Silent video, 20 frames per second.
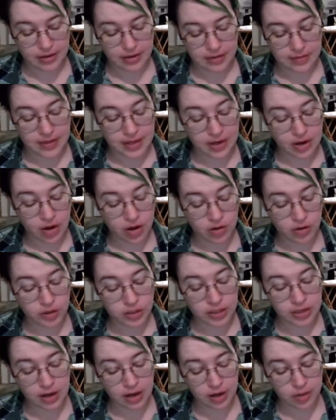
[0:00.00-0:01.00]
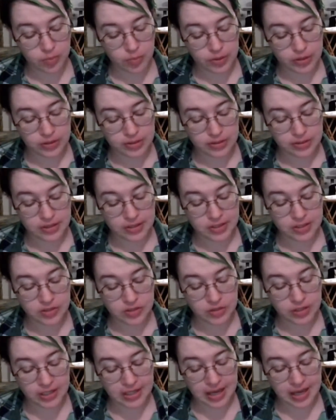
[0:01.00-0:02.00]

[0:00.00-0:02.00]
and then on and up until he stood